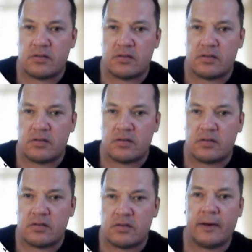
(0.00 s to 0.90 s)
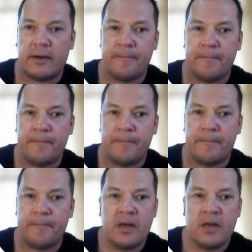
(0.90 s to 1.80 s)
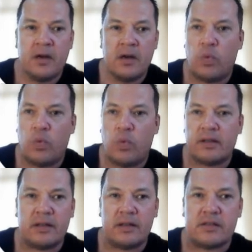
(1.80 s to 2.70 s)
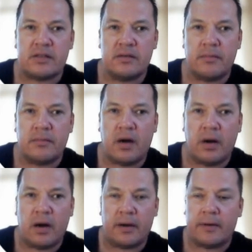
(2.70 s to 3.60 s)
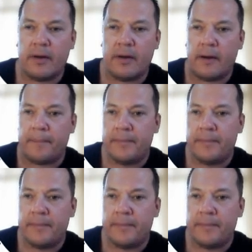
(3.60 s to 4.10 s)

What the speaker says: And what else is in my mind? Yeah,